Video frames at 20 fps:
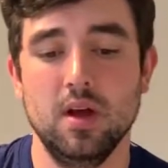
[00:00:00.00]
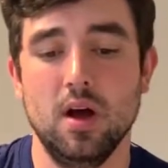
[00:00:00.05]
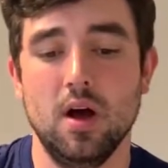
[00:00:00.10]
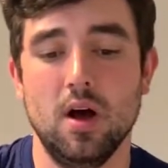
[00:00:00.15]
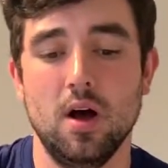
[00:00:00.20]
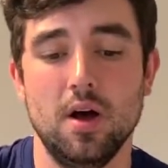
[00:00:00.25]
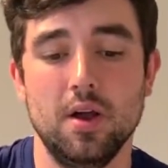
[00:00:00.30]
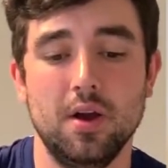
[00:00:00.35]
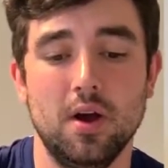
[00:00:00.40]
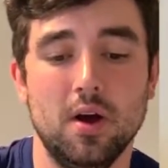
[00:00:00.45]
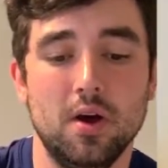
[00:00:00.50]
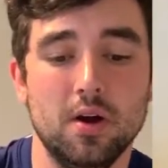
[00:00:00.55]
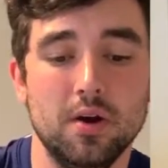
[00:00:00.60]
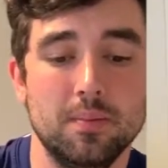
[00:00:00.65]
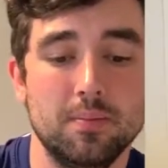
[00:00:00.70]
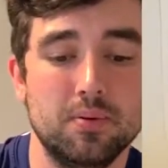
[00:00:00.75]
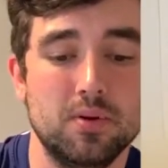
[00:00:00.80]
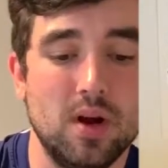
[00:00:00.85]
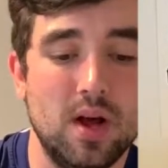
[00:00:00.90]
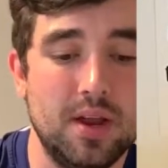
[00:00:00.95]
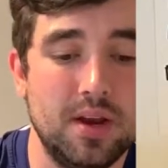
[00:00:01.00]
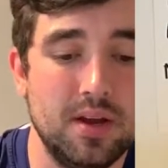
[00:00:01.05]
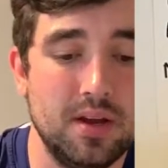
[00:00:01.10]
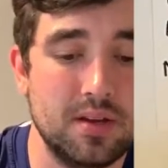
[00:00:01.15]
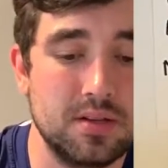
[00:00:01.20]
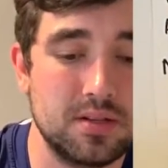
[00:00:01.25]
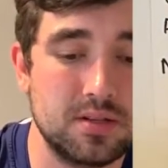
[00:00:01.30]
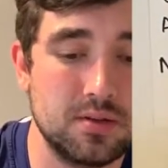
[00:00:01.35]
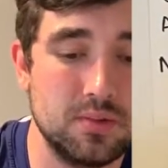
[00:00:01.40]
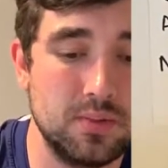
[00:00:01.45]
On our
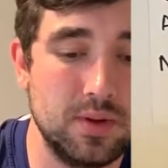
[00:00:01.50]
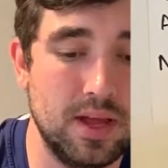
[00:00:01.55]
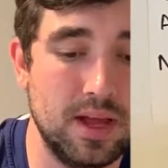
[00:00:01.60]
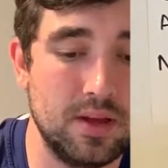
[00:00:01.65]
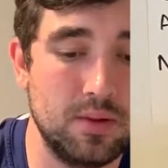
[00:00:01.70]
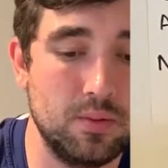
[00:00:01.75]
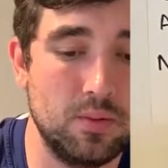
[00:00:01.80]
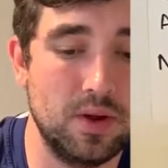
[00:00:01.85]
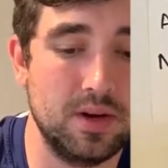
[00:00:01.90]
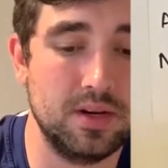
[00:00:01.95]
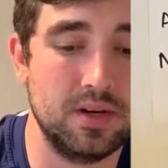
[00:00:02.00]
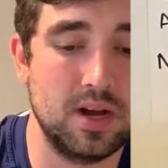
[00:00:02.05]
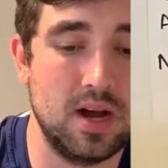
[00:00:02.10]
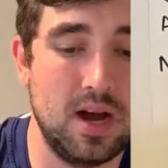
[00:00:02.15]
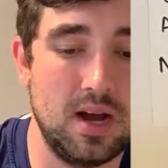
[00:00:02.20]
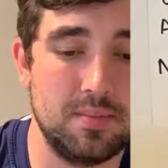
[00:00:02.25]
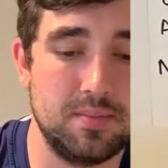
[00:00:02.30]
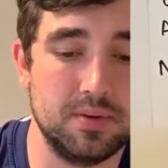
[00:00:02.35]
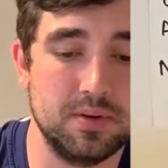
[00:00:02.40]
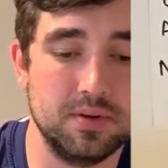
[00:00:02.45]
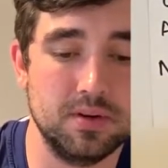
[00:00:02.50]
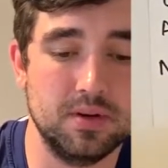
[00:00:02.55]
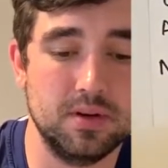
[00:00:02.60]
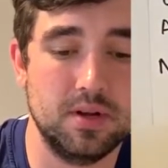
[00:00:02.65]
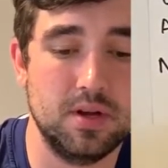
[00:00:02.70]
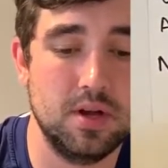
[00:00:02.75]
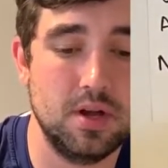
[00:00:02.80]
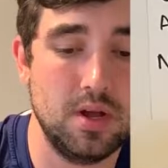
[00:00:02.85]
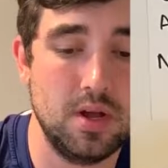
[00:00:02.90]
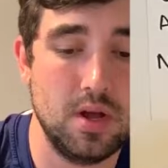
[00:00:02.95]
products, we had one copper,
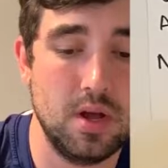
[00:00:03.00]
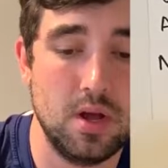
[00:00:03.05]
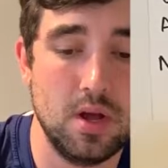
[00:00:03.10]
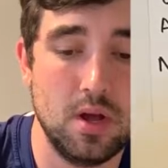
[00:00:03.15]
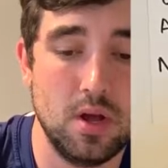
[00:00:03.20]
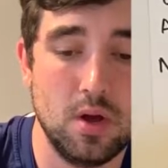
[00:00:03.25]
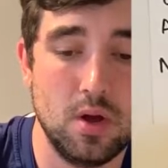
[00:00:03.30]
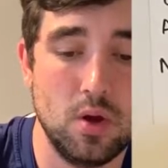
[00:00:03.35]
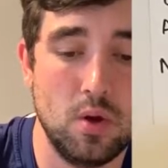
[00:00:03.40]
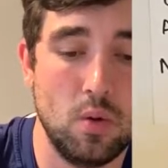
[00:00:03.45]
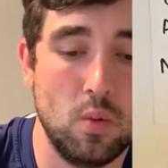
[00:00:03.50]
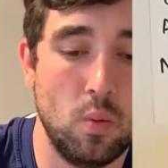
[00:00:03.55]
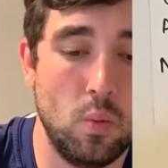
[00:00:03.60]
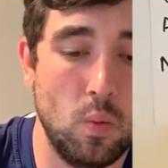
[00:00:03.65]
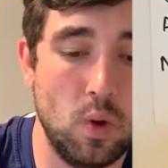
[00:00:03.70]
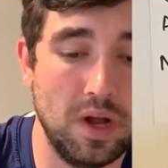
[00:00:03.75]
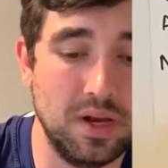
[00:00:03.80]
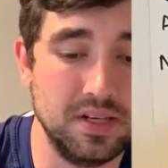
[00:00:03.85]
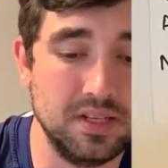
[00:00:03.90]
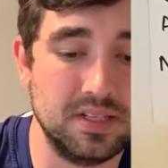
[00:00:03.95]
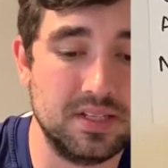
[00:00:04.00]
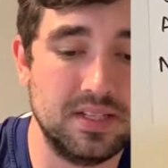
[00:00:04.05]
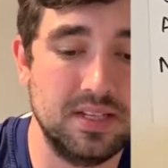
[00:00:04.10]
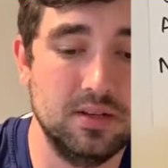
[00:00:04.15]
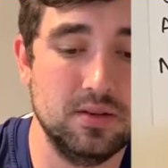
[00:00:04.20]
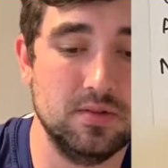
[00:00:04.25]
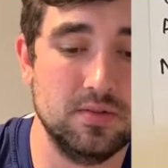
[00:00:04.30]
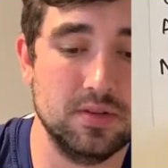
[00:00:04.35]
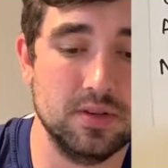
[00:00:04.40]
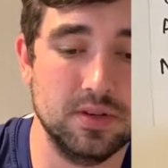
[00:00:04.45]
one
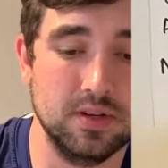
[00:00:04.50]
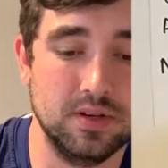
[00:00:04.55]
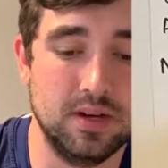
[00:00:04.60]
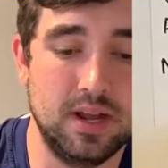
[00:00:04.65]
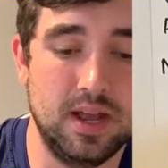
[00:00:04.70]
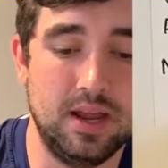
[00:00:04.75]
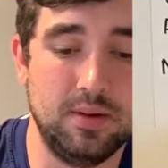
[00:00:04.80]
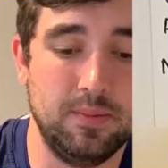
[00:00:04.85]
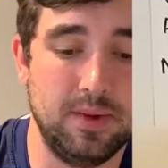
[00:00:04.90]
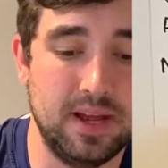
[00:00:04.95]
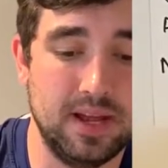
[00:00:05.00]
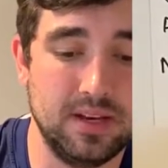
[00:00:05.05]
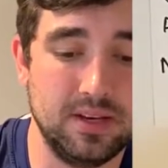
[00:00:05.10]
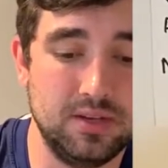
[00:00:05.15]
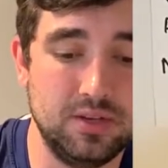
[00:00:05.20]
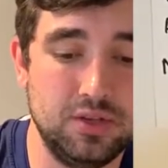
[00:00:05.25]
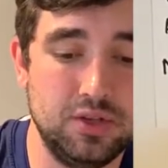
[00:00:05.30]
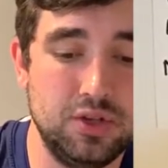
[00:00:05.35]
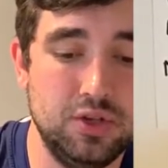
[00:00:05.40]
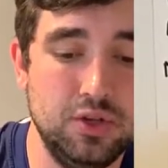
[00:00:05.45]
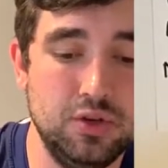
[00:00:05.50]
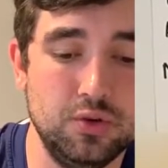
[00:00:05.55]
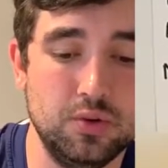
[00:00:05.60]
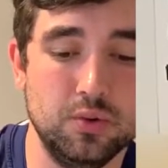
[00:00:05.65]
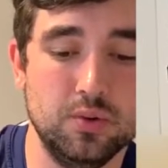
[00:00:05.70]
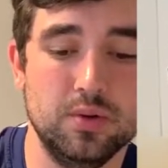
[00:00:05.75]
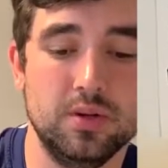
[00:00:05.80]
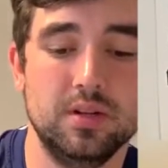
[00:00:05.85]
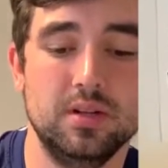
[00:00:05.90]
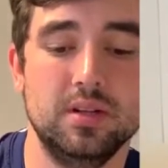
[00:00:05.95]
silver, and we had
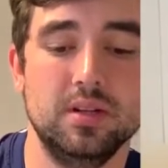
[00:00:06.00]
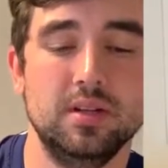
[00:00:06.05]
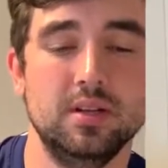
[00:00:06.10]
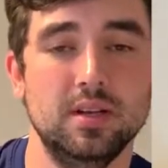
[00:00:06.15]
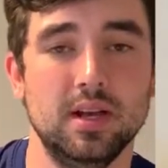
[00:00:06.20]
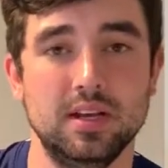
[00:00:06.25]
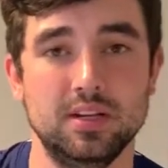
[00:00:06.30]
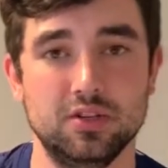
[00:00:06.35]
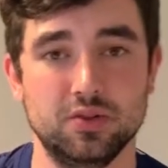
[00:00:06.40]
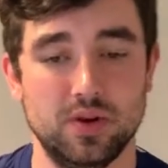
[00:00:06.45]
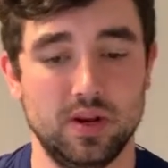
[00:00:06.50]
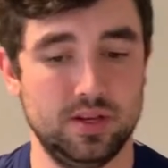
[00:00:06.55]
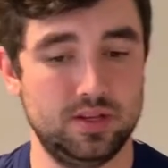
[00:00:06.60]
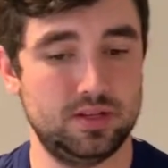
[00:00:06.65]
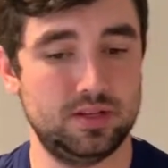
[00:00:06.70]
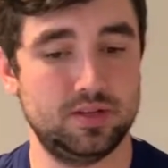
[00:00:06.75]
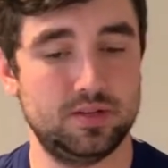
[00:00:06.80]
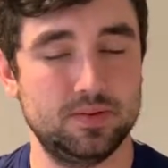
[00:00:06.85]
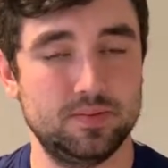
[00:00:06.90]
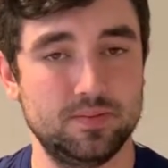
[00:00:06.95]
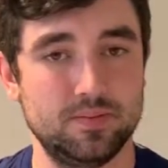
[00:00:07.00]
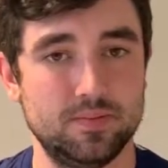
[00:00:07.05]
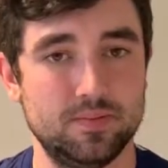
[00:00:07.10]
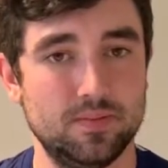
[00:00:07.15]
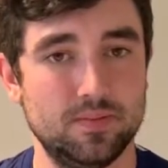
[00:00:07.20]
2 nitrates.